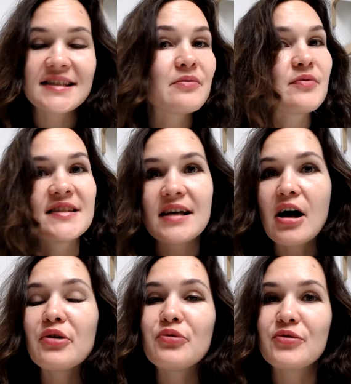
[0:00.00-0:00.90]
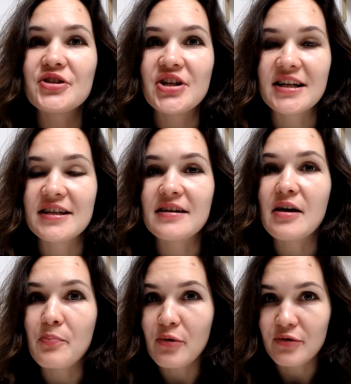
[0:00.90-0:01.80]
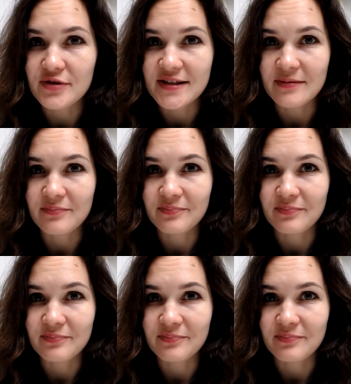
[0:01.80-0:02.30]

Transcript: without rejecting a person.